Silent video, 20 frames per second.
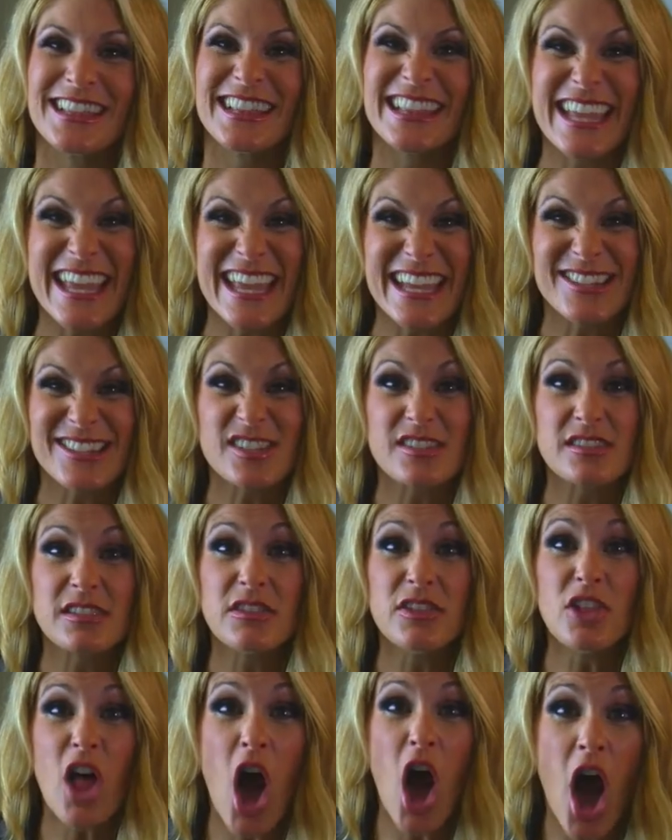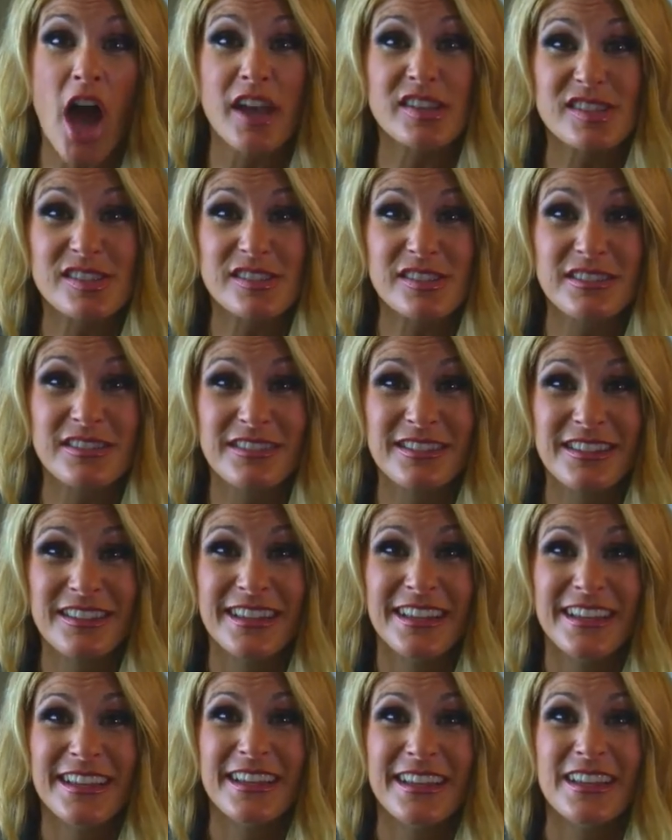leads to loss.
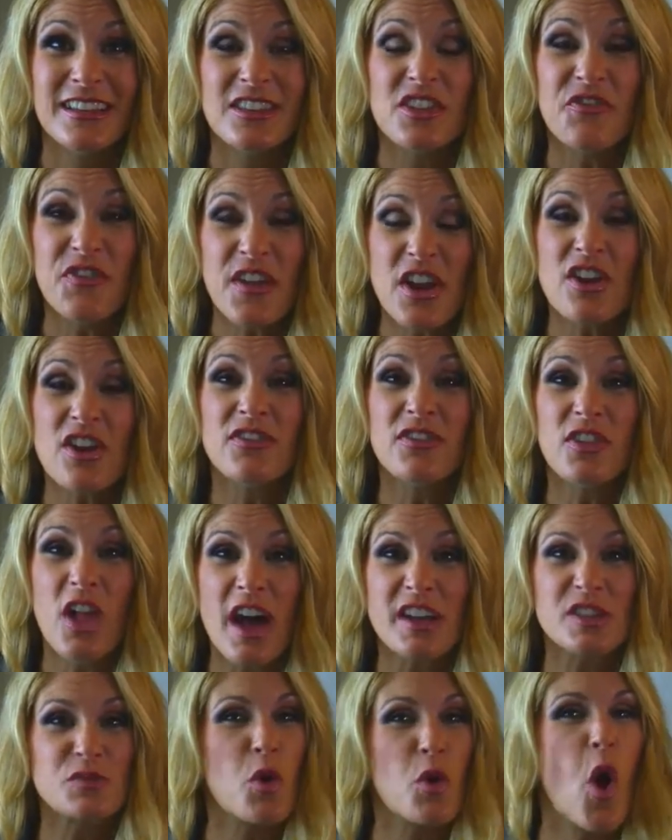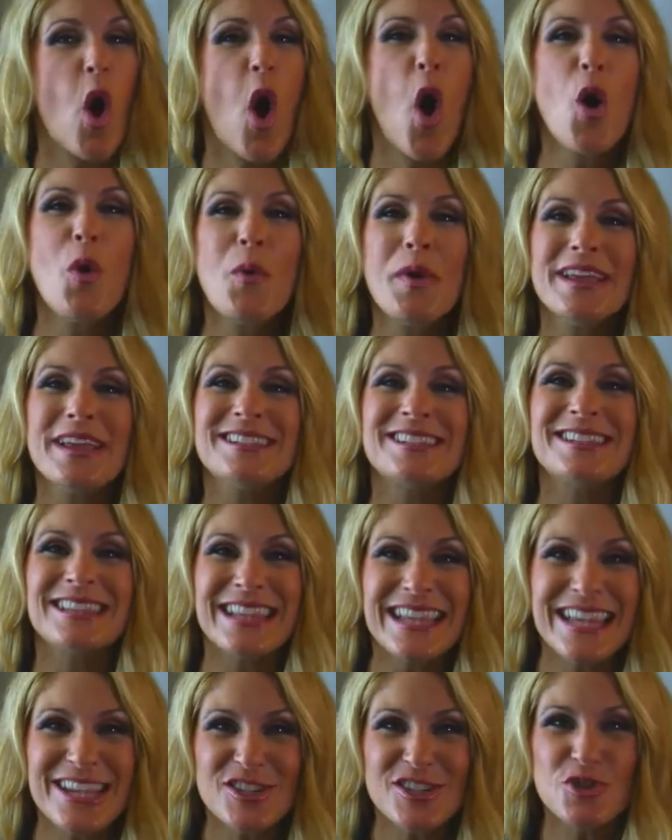The fear of loss will always
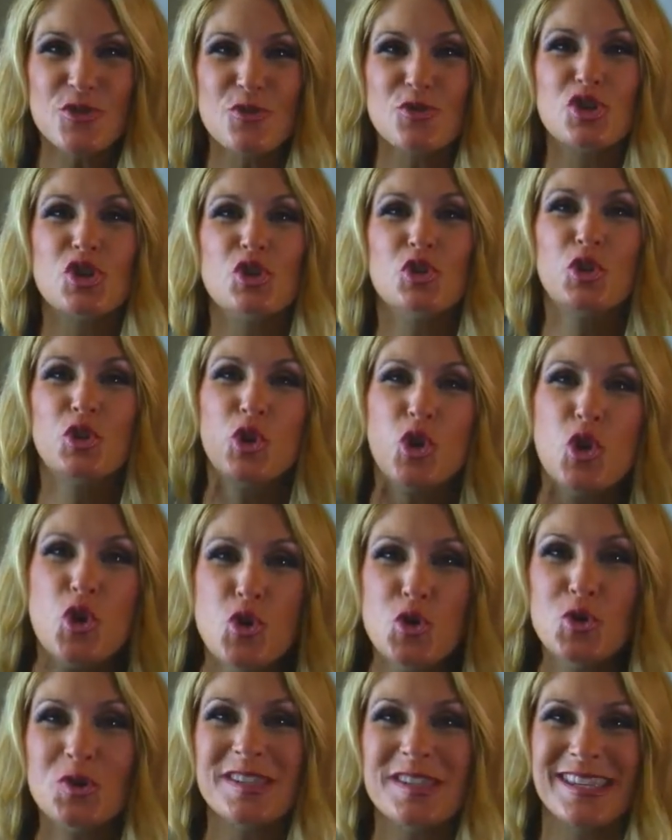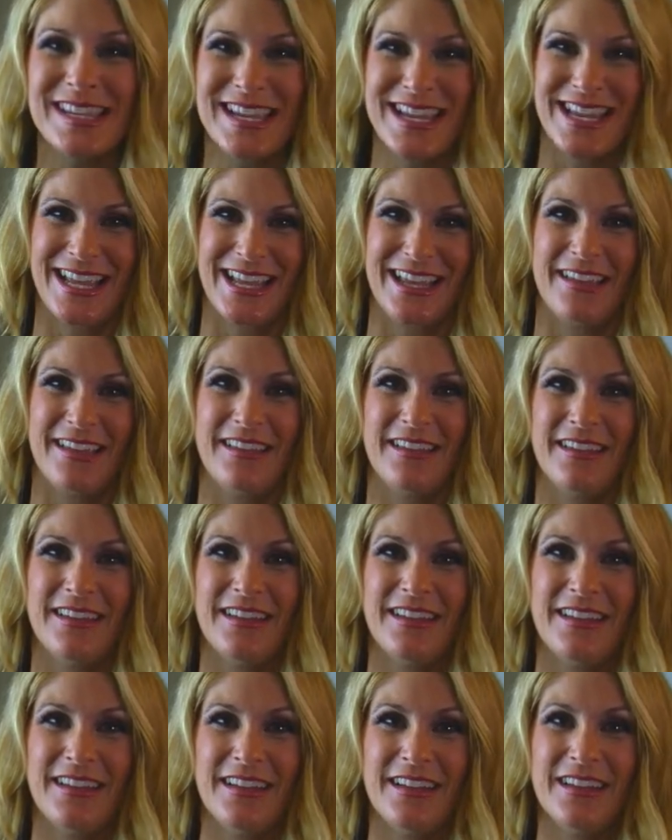lead you to losing.
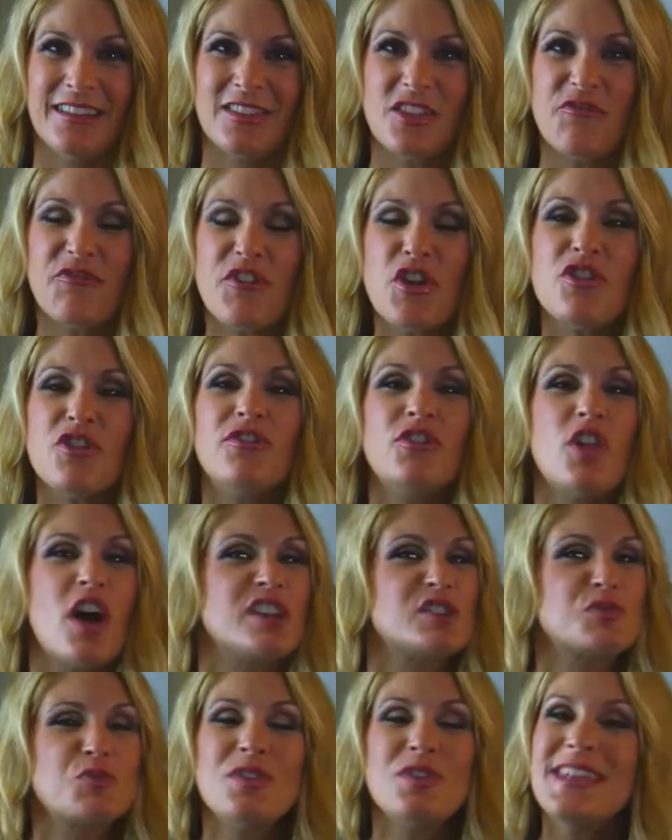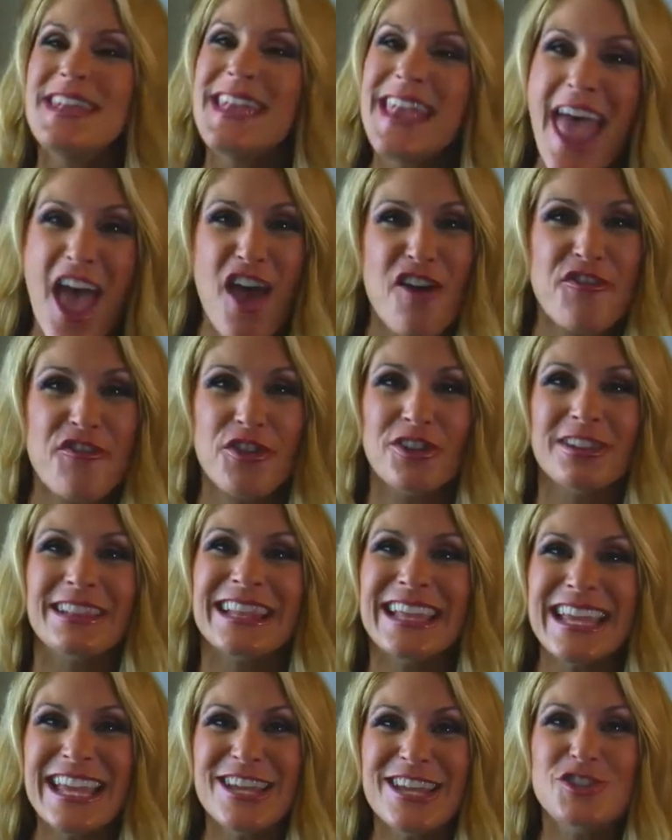The fear of loss will never
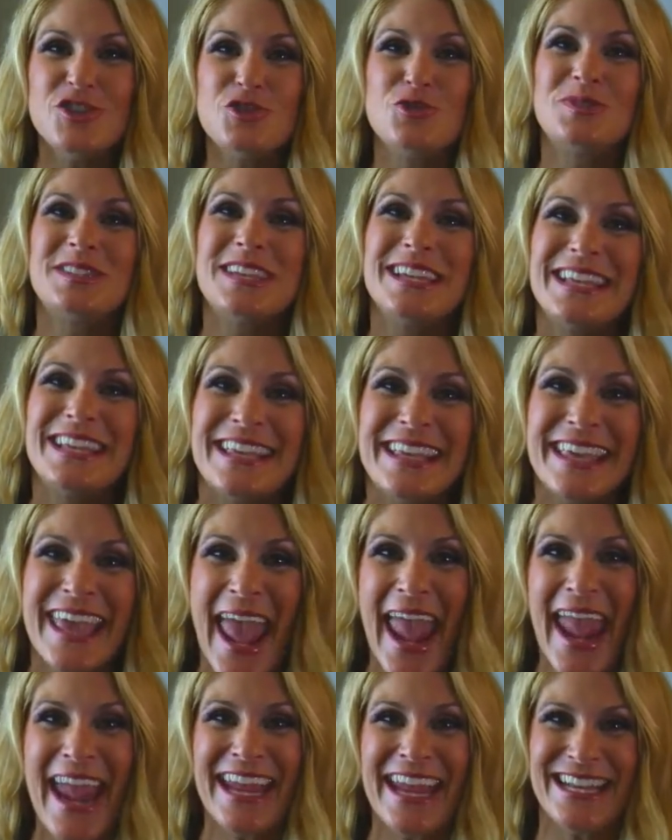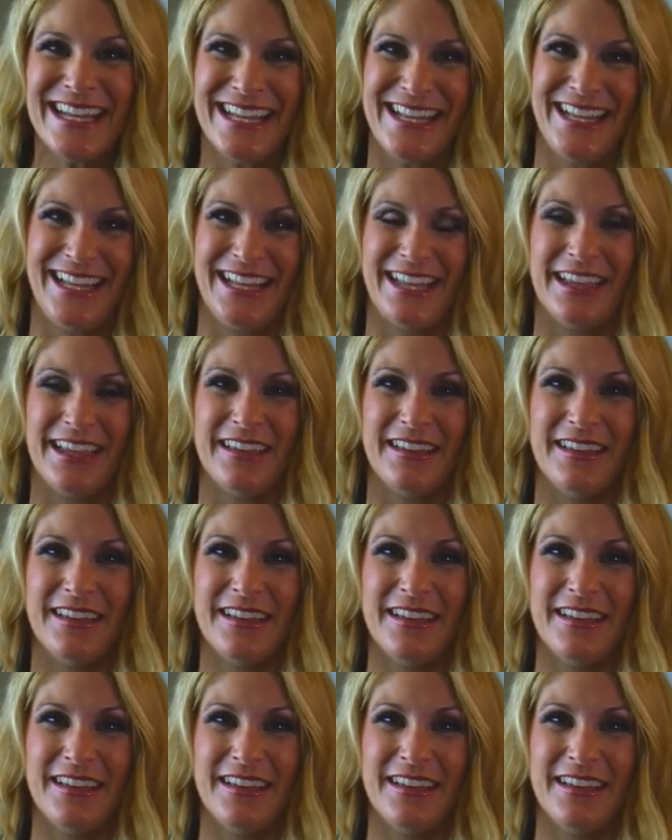lead you to gaining.